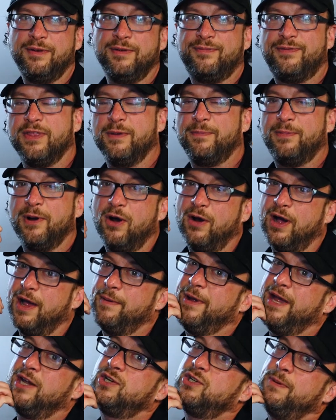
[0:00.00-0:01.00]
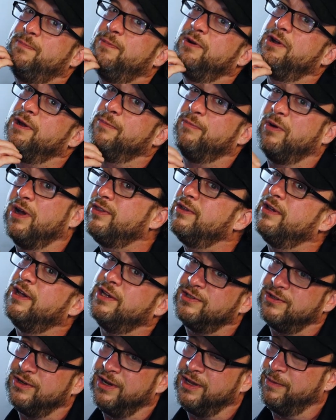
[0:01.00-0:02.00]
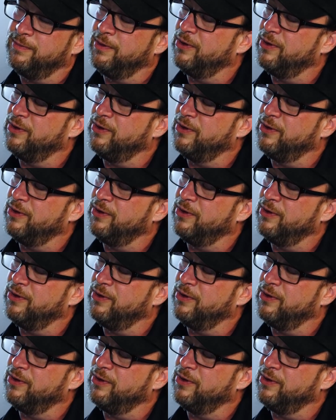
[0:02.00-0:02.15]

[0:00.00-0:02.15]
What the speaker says: mean for the boat, I'm actually putting a breathalyzer on the